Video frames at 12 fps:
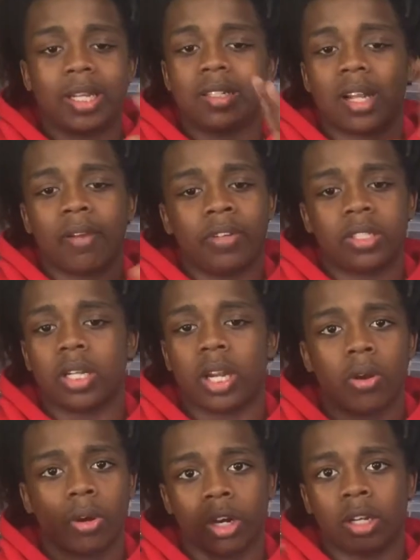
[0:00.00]
He gets every
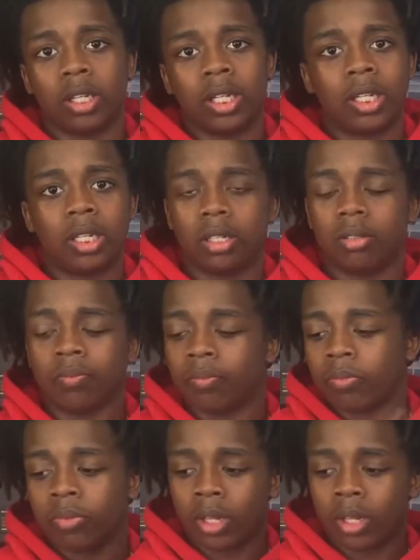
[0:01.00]
sneaker early.